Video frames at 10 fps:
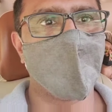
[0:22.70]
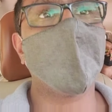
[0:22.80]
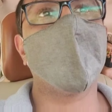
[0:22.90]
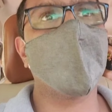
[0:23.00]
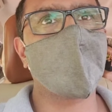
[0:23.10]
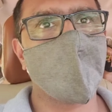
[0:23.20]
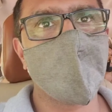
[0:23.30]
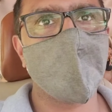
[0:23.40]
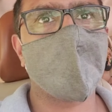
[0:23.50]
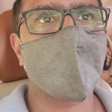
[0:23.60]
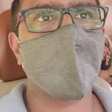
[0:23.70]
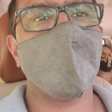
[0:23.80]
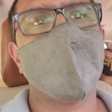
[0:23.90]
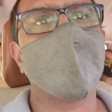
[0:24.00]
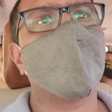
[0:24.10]
we get some good clean
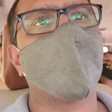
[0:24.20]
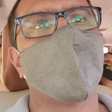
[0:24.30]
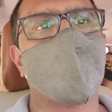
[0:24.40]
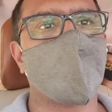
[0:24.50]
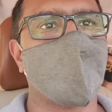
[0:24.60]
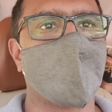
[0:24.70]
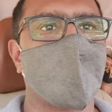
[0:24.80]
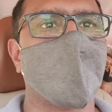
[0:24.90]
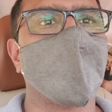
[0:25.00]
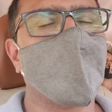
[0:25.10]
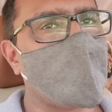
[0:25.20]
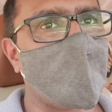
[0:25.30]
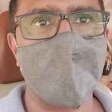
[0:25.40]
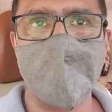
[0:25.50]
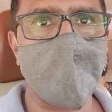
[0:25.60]
restaurants.
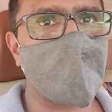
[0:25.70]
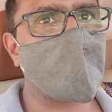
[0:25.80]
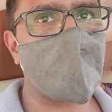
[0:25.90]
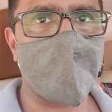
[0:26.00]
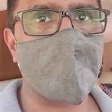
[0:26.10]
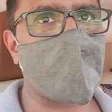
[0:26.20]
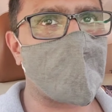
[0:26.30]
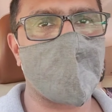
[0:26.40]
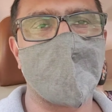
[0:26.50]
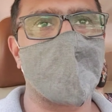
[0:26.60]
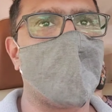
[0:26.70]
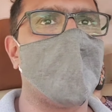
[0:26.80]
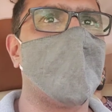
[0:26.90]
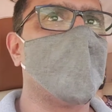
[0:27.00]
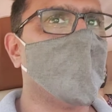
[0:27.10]
In fact, there's a lot of restaurants over here,
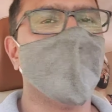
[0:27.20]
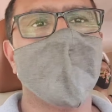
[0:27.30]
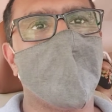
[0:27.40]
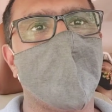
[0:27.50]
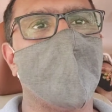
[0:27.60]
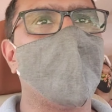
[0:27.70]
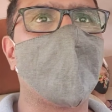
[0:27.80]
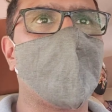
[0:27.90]
but I'm not sure